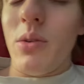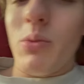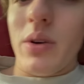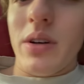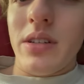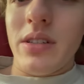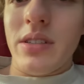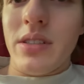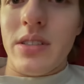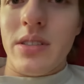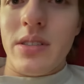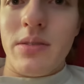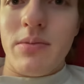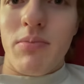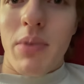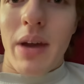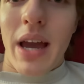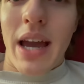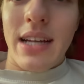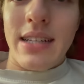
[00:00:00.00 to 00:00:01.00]
one to
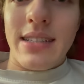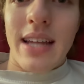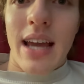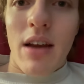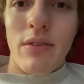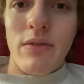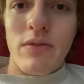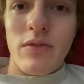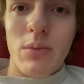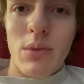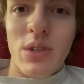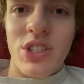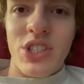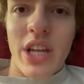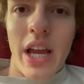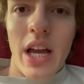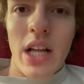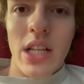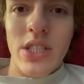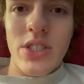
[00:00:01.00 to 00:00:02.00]
back down from a
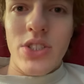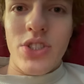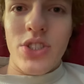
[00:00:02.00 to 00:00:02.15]
challenge.